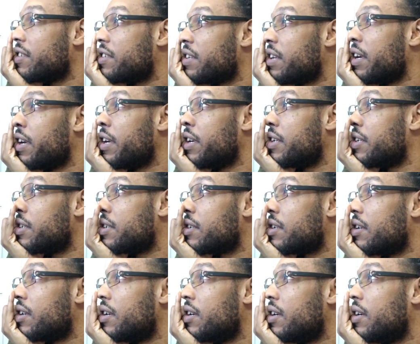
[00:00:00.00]
says,
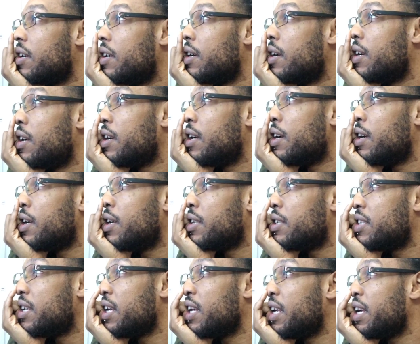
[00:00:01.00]

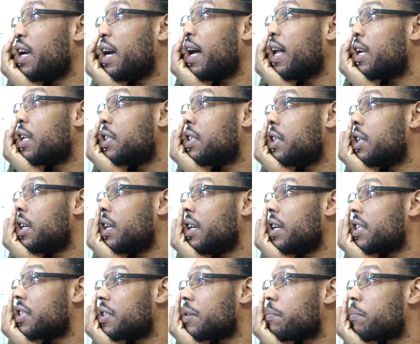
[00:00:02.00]
teleology
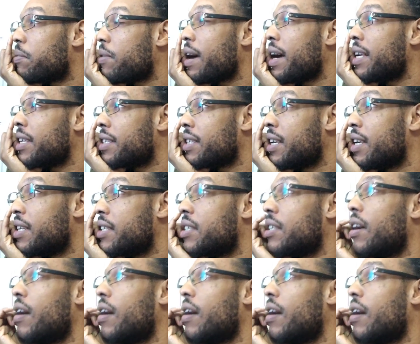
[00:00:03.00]
is the process